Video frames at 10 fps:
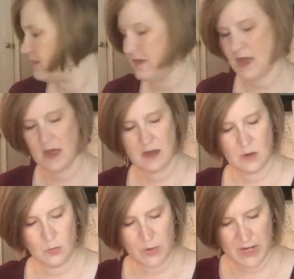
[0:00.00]
then
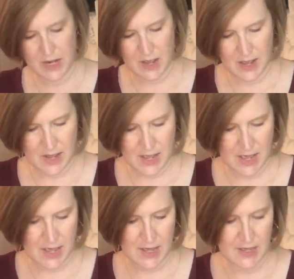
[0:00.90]
we got
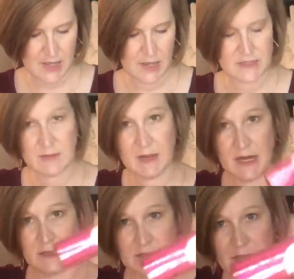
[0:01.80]
a some kind
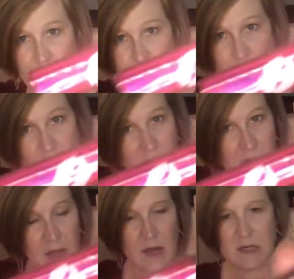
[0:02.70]
of lip
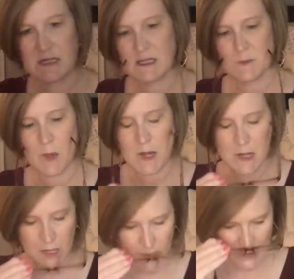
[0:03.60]
product. Is this by
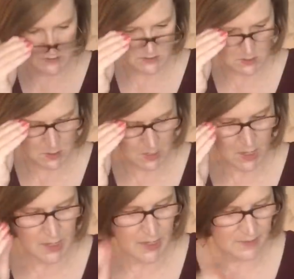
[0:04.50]
NYX?
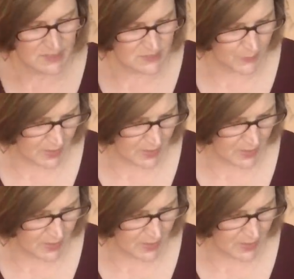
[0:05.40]
Yeah, this is by